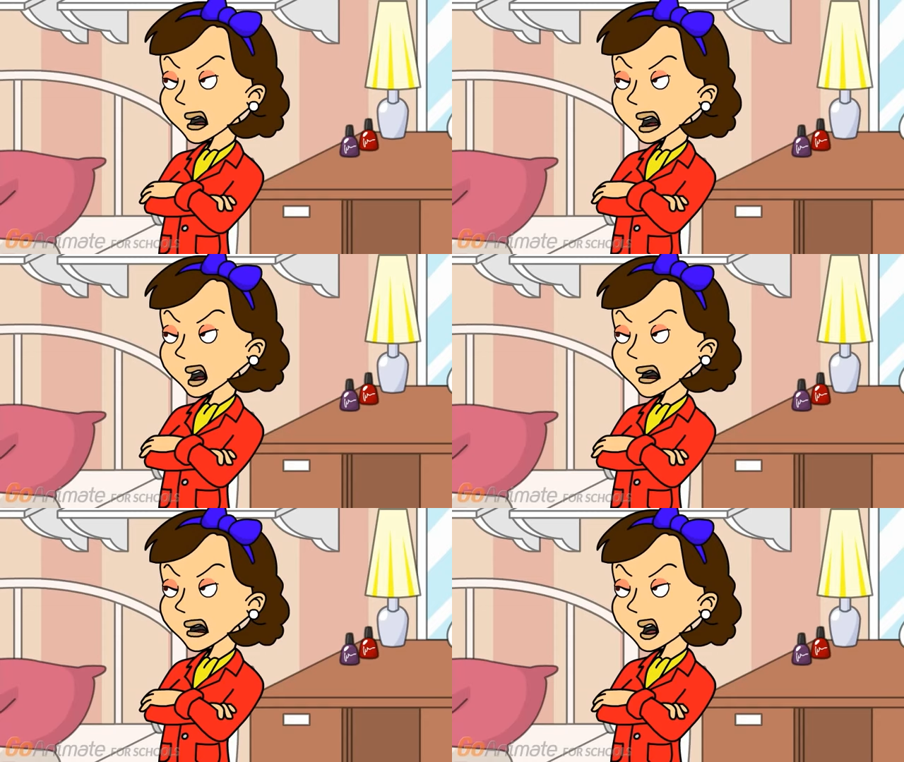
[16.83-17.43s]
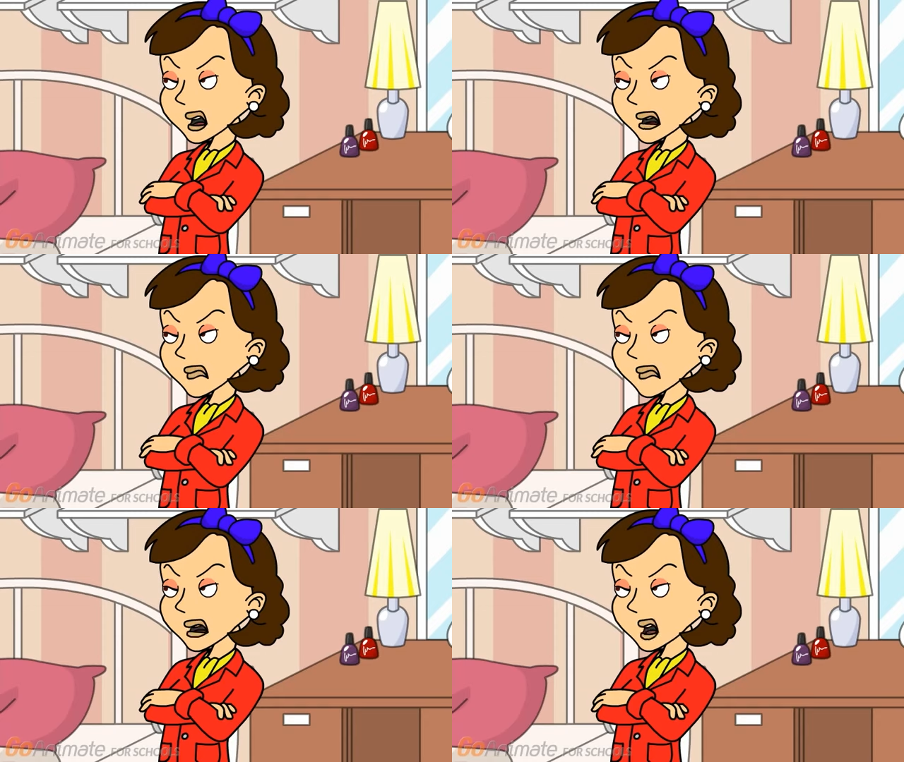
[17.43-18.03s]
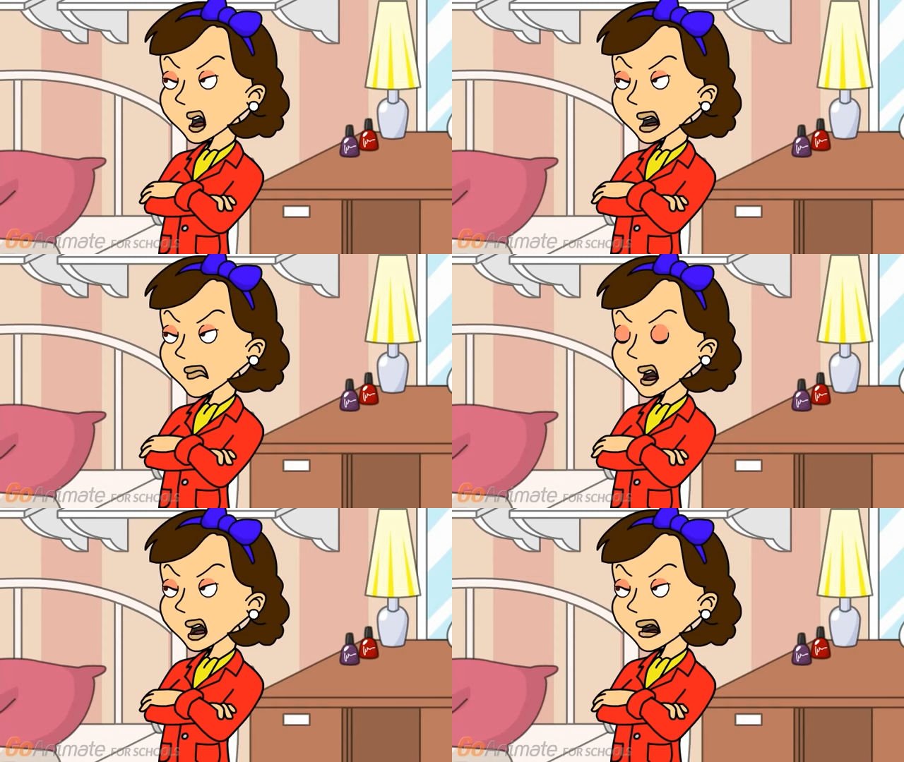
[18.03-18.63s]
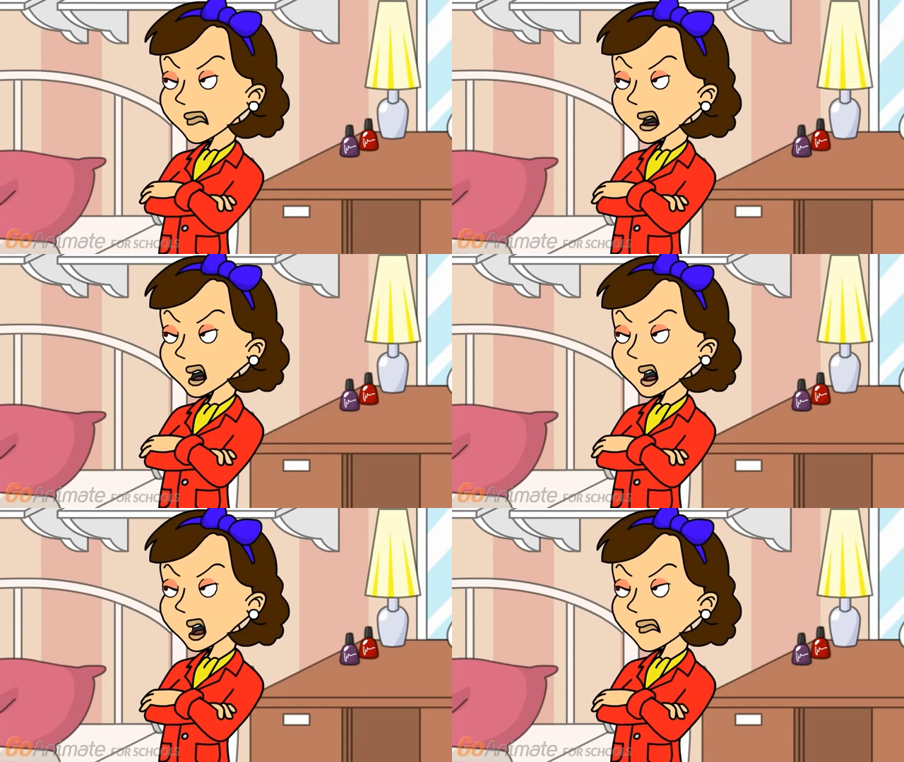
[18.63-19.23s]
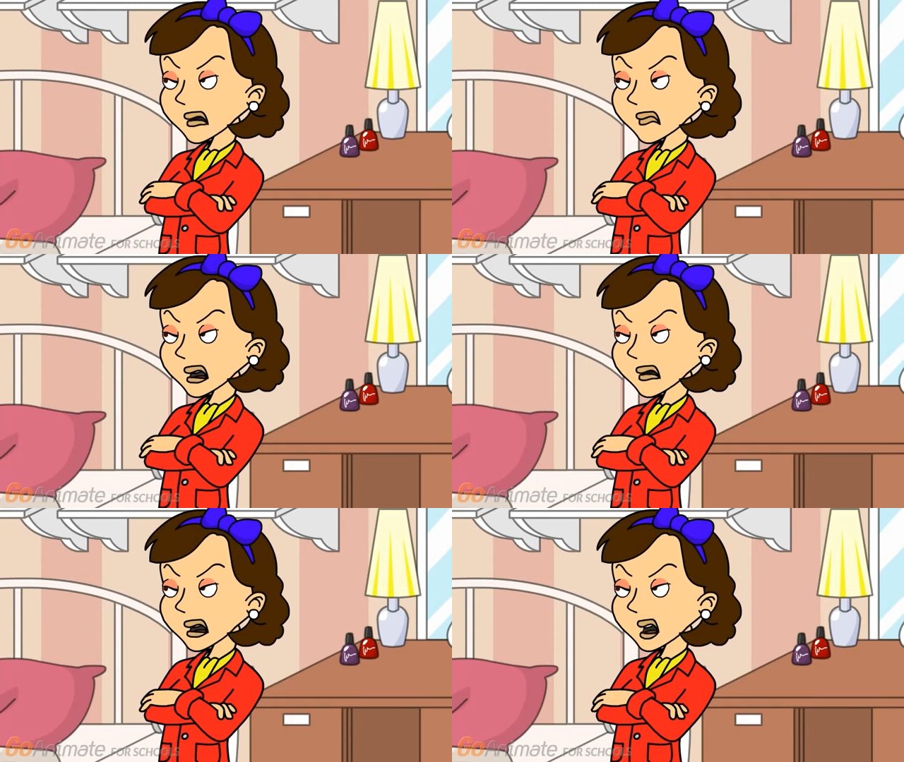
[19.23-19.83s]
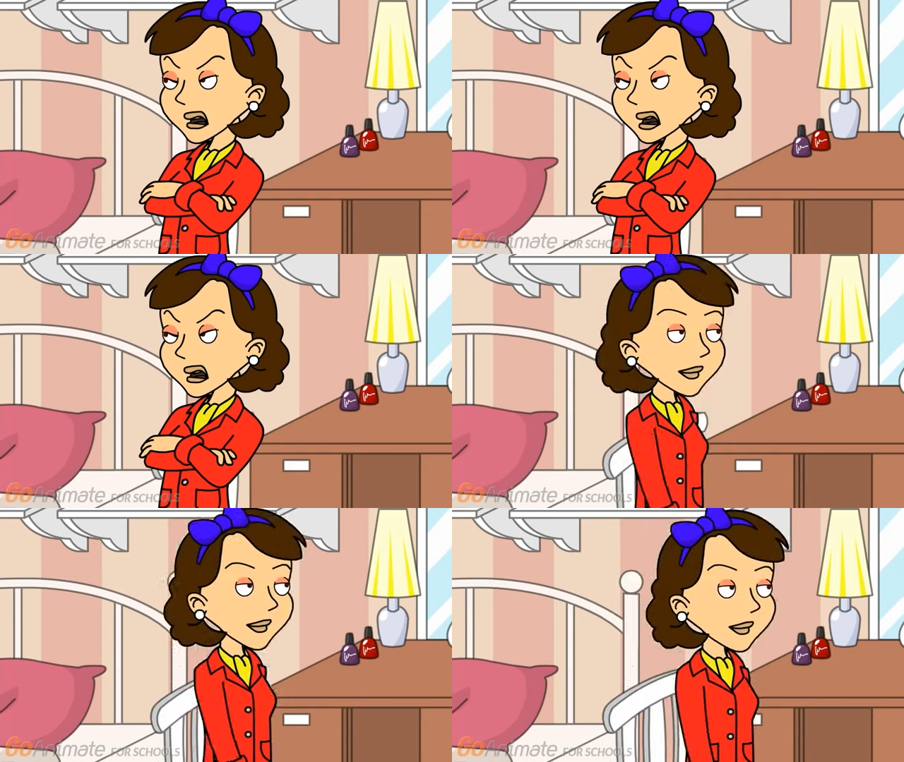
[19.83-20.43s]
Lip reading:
Nobody's mouth can be seen.